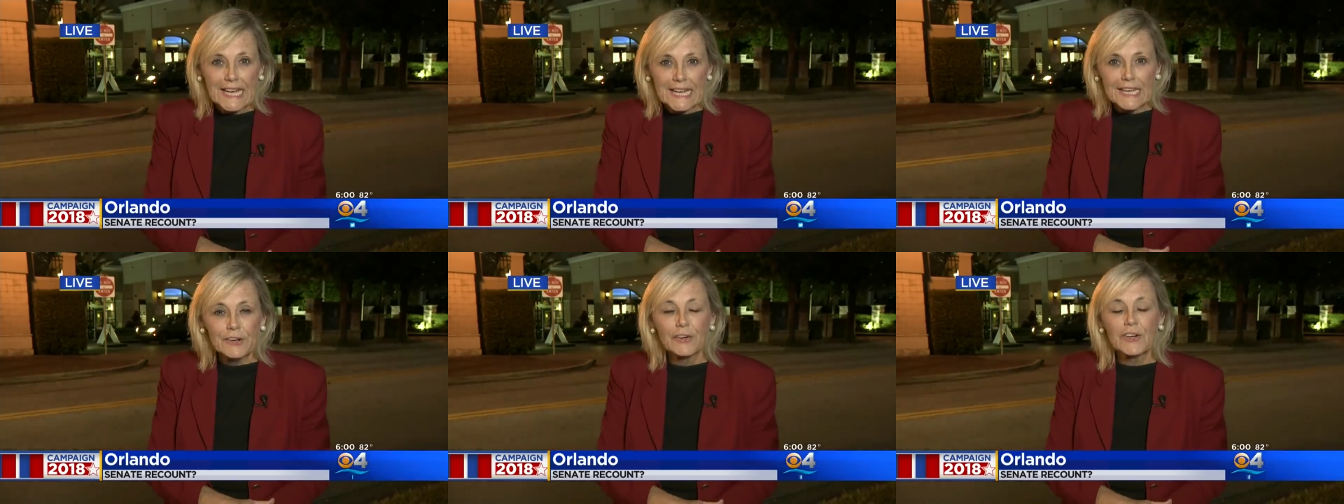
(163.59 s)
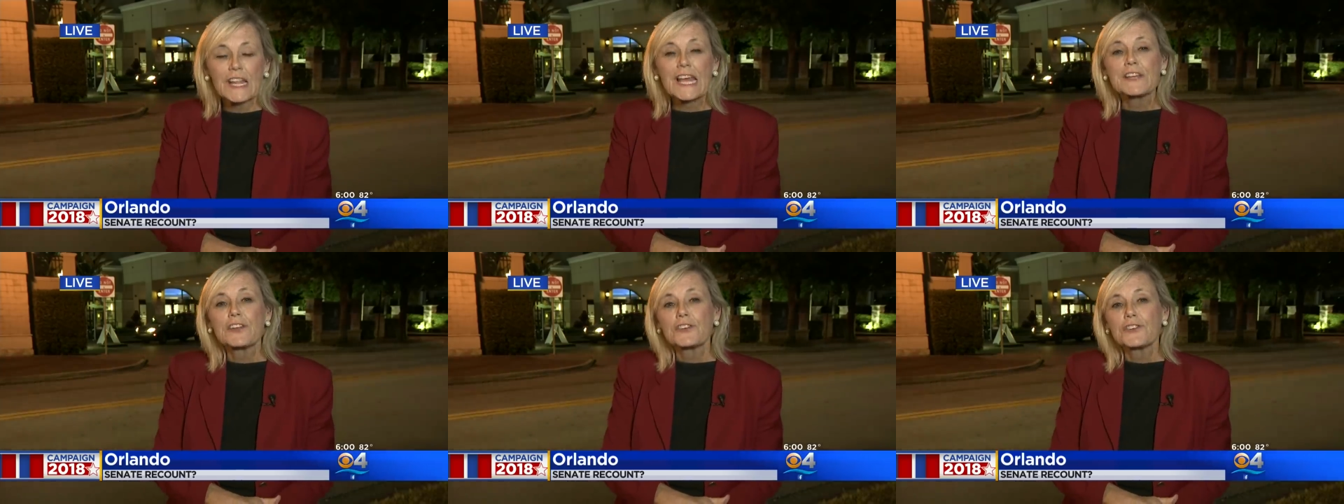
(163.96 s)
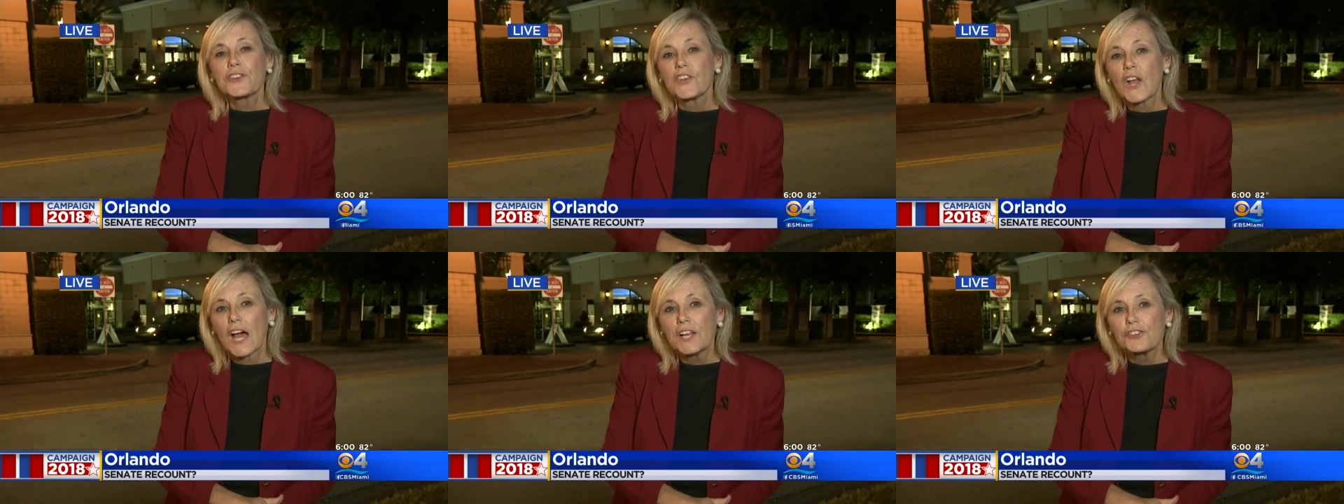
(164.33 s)
In Orlando
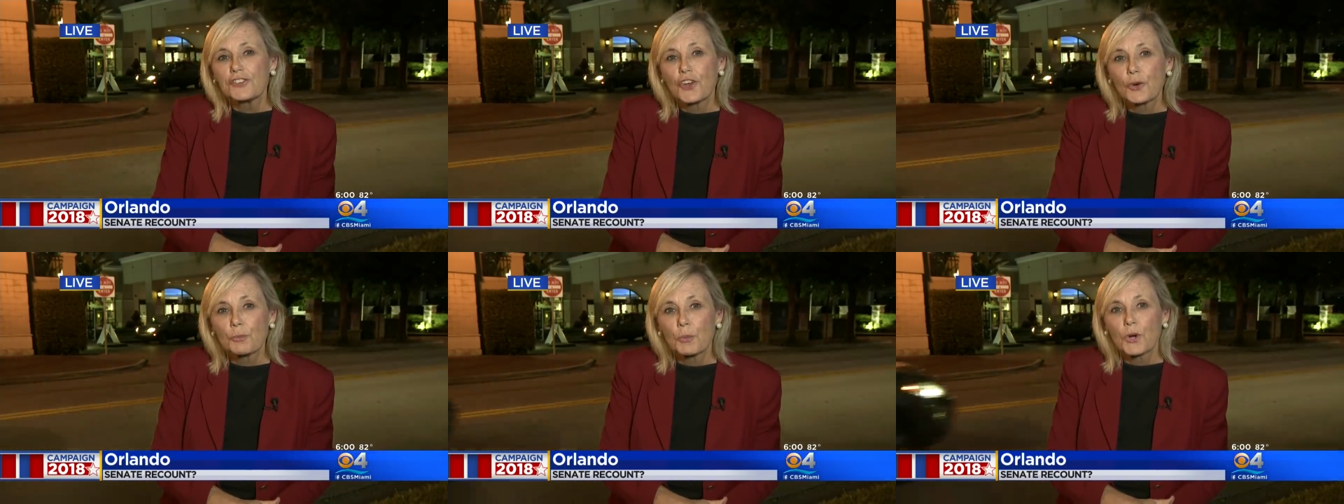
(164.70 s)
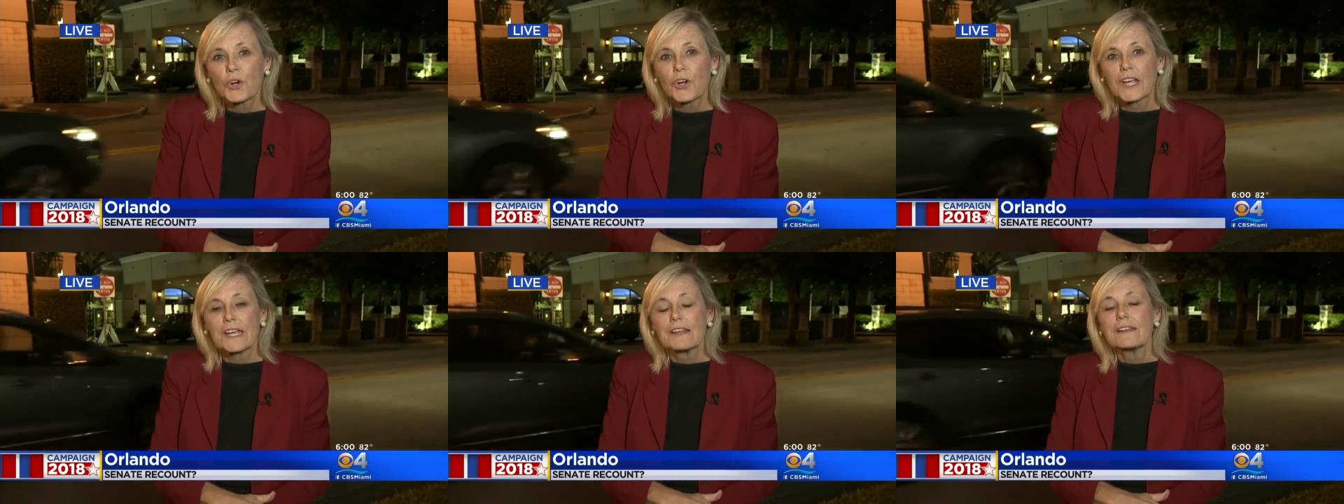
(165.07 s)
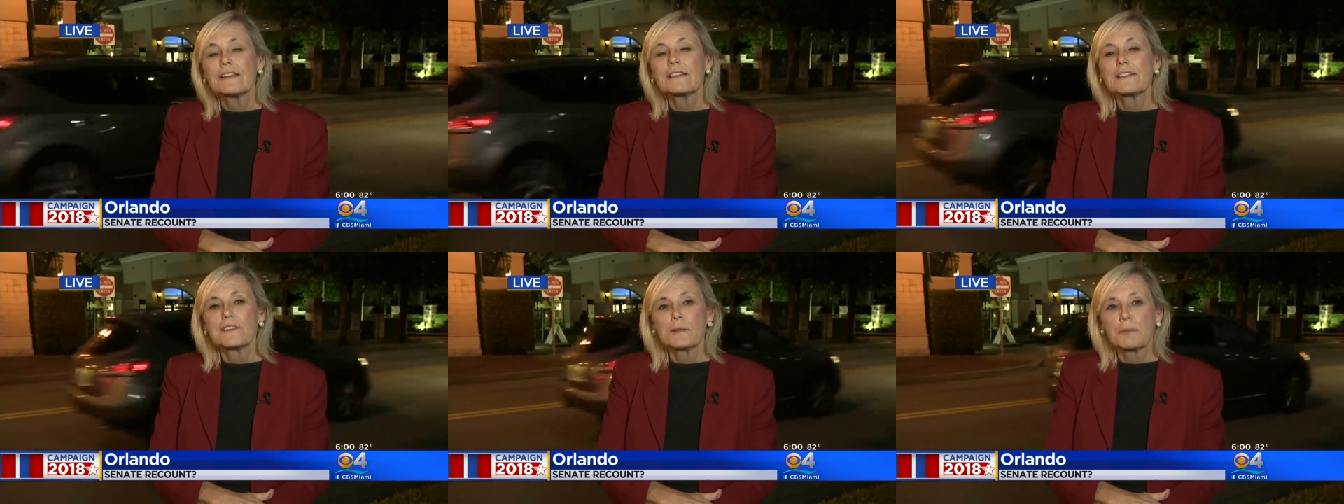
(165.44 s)
tonight, Joan Murray,
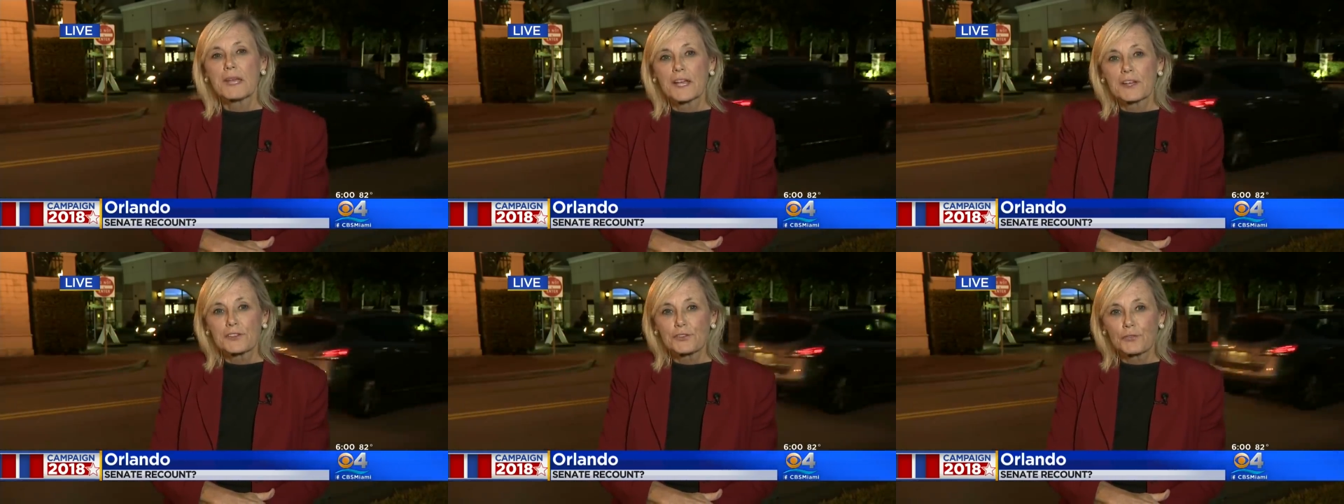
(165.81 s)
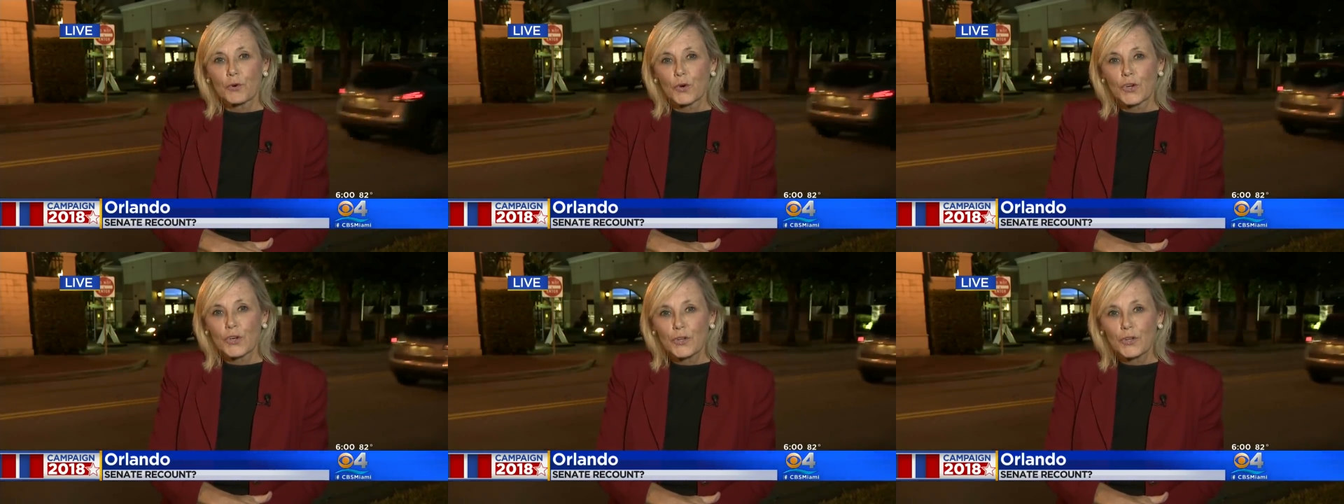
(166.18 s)
CBS 4